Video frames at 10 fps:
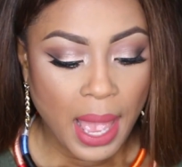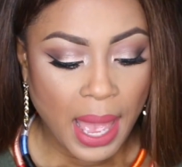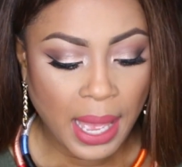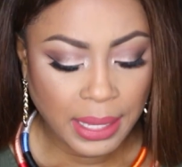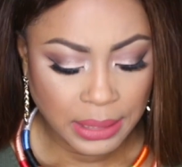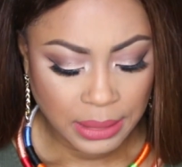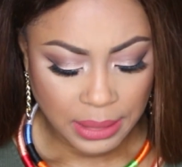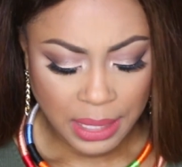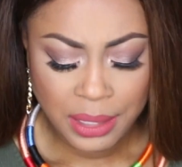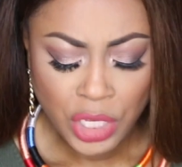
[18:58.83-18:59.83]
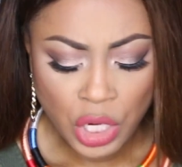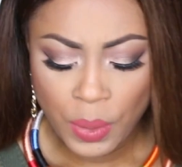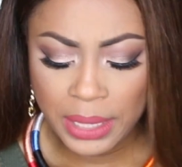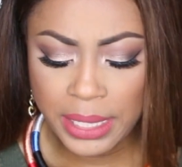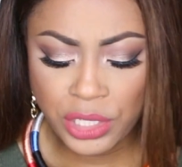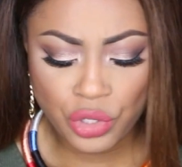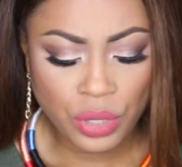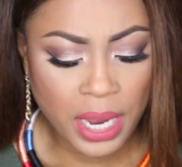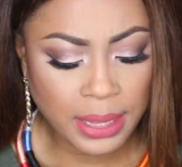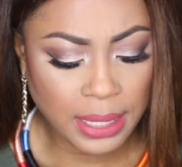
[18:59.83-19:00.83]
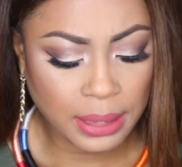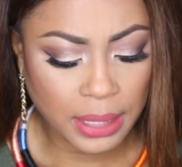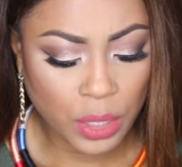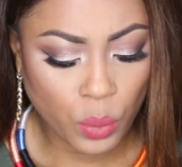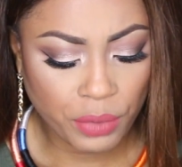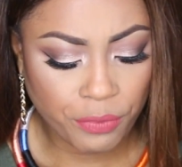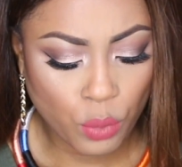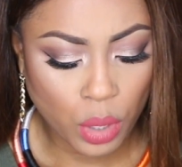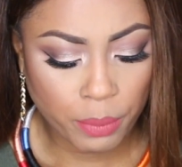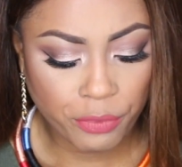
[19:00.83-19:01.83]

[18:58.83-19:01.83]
And you know what, let's try the liquid form